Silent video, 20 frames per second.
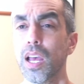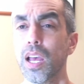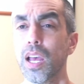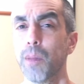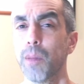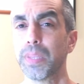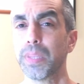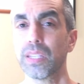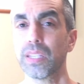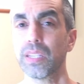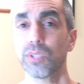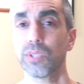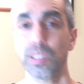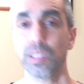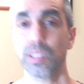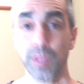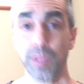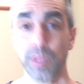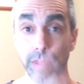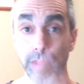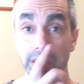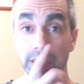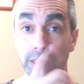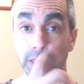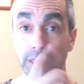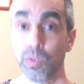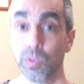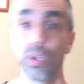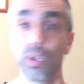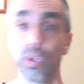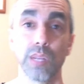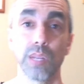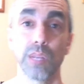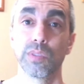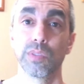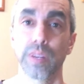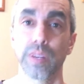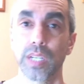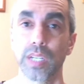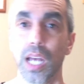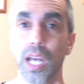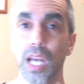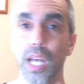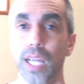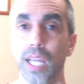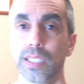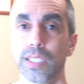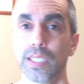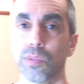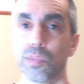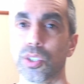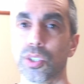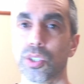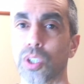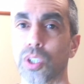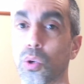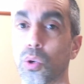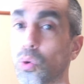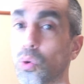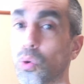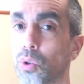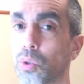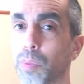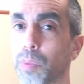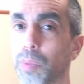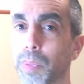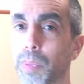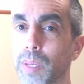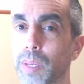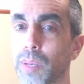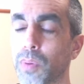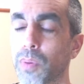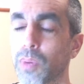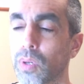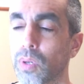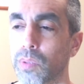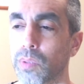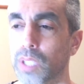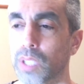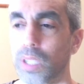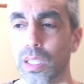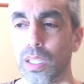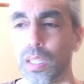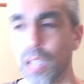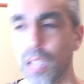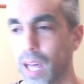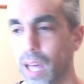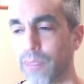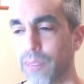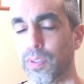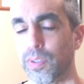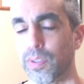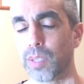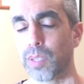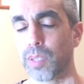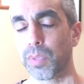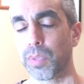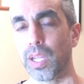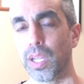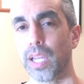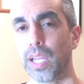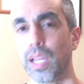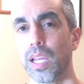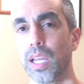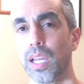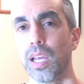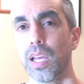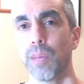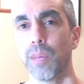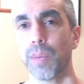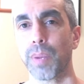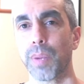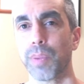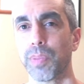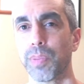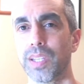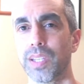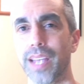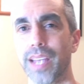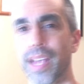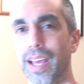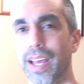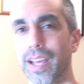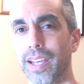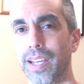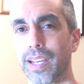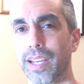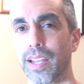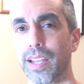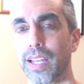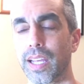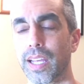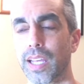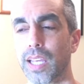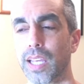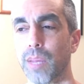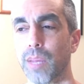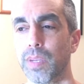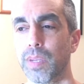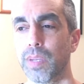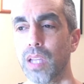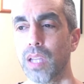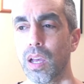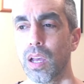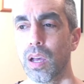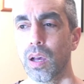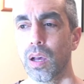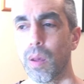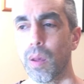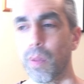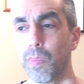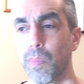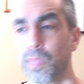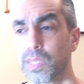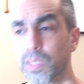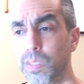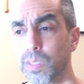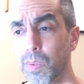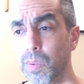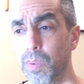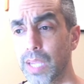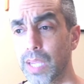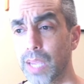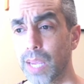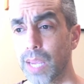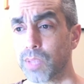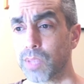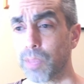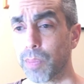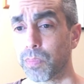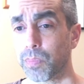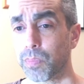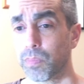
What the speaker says: But there's something about the community was very nice. It was just a cool group of people, and it was a lot of fun to play. But I played the heck out of that game, and some of the games I